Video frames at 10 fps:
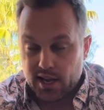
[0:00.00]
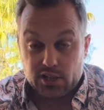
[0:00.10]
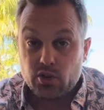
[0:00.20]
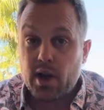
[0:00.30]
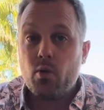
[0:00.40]

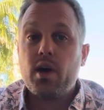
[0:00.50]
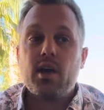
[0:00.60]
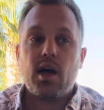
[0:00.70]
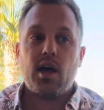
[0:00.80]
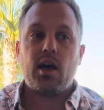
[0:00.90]
And so I
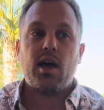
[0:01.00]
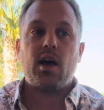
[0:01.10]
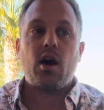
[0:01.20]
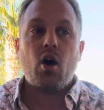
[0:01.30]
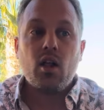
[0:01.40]
want
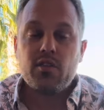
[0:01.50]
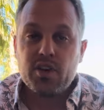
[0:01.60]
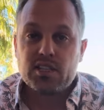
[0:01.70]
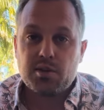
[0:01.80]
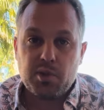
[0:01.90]
all of
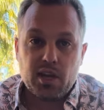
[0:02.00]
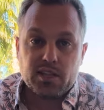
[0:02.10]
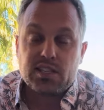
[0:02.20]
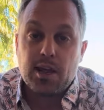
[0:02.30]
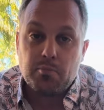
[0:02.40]
us to be on the
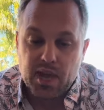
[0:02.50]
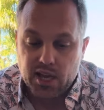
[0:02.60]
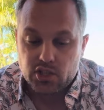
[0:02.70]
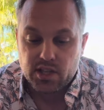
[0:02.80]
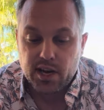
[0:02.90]
same
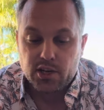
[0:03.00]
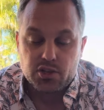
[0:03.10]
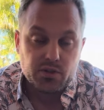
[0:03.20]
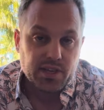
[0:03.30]
page there too.